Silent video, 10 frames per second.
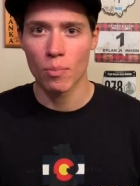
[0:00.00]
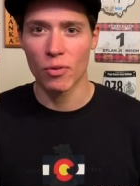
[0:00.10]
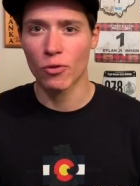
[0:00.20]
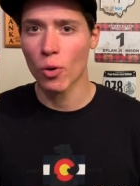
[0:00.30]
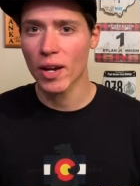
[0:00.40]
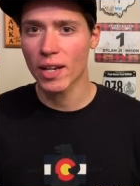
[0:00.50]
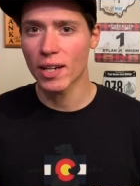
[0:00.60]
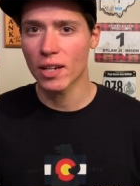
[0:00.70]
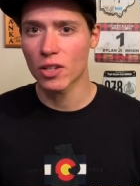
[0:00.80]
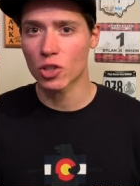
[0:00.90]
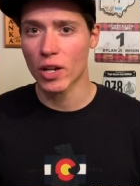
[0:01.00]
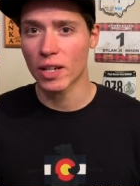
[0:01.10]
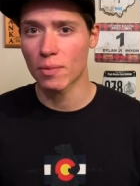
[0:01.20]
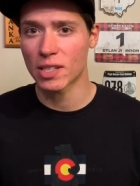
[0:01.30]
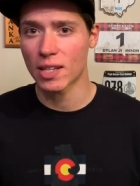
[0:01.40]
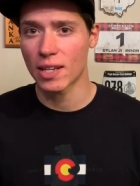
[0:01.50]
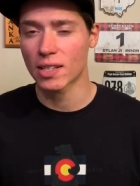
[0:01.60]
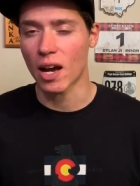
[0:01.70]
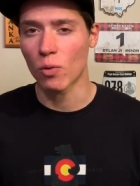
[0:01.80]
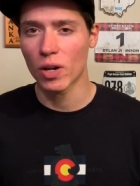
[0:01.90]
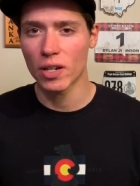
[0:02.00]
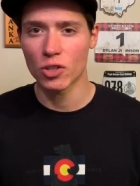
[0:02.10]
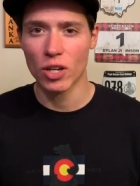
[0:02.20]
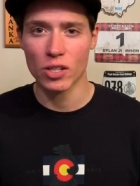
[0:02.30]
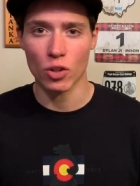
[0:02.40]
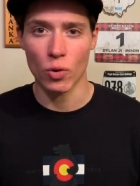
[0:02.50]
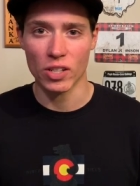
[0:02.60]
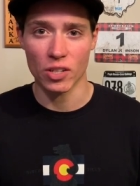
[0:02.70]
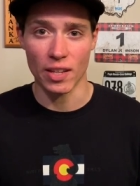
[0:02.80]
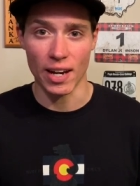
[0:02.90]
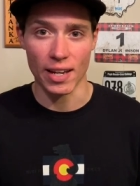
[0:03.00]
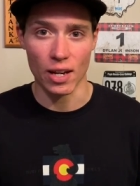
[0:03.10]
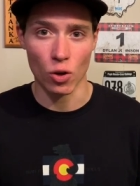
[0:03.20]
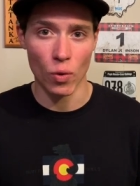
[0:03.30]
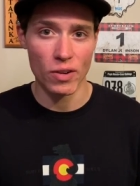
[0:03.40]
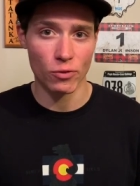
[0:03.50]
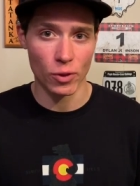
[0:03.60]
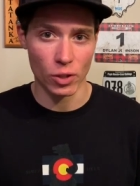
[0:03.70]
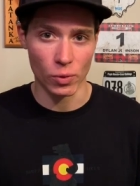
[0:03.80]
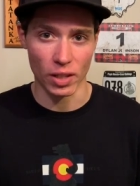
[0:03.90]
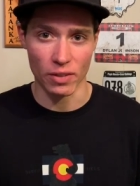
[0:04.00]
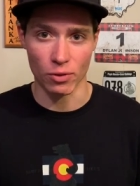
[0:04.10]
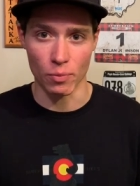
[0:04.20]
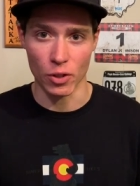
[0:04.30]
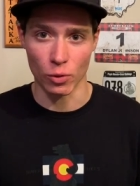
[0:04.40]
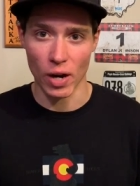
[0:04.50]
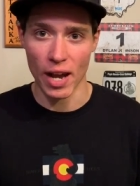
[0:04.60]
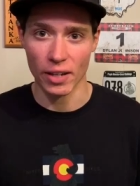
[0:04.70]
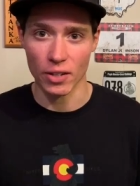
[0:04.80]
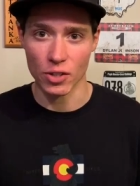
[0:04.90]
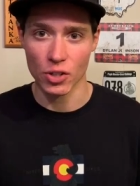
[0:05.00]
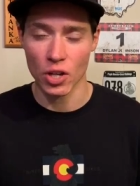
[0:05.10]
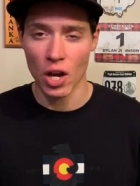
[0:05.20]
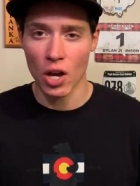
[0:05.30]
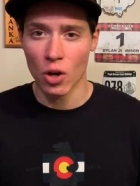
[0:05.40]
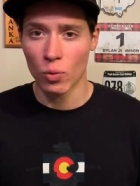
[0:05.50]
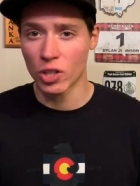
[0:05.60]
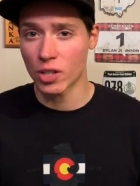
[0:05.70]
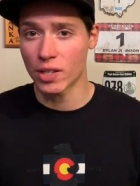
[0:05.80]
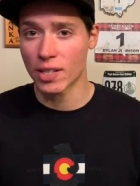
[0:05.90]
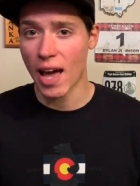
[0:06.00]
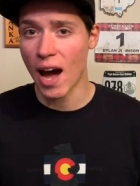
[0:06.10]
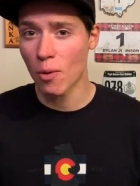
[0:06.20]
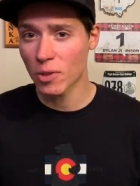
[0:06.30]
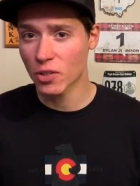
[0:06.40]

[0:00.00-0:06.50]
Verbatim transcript: Before I get into the training mistakes, I want to address a question that I get quite frequently from new riders, which is how much